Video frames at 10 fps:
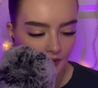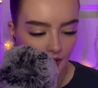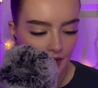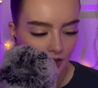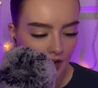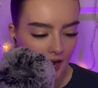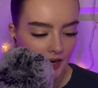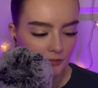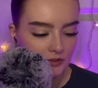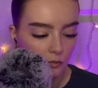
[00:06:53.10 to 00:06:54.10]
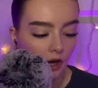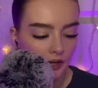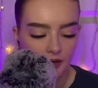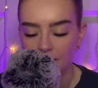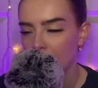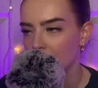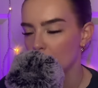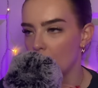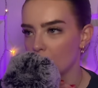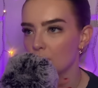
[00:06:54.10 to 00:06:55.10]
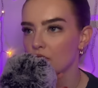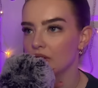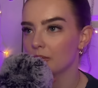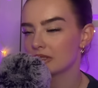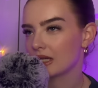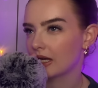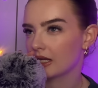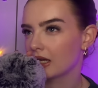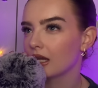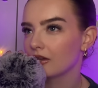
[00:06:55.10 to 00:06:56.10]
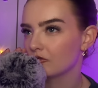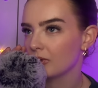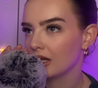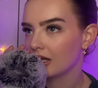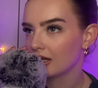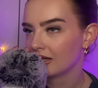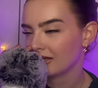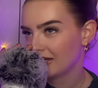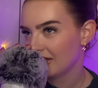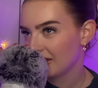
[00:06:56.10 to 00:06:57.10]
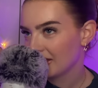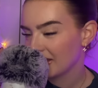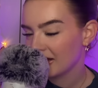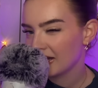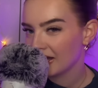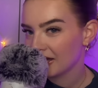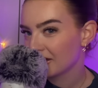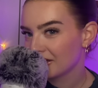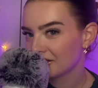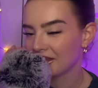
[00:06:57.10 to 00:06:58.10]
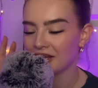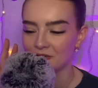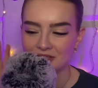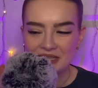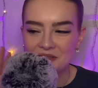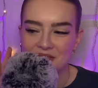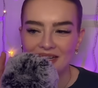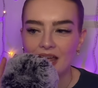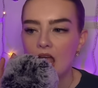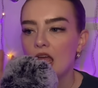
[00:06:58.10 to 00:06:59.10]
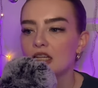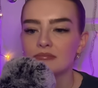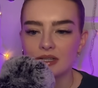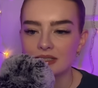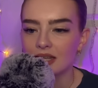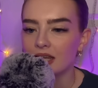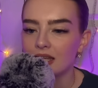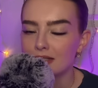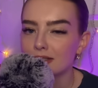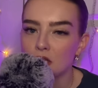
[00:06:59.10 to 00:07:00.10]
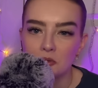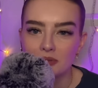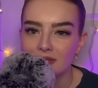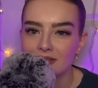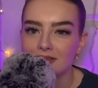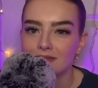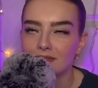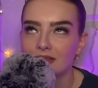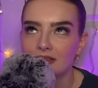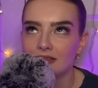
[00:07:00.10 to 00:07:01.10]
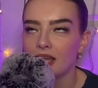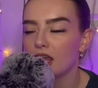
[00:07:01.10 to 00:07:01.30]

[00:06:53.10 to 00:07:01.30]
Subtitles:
And I was worried that the Wonka movie was kind of going to give me, like, an ick. Like, because, like, he's so just, oh, like,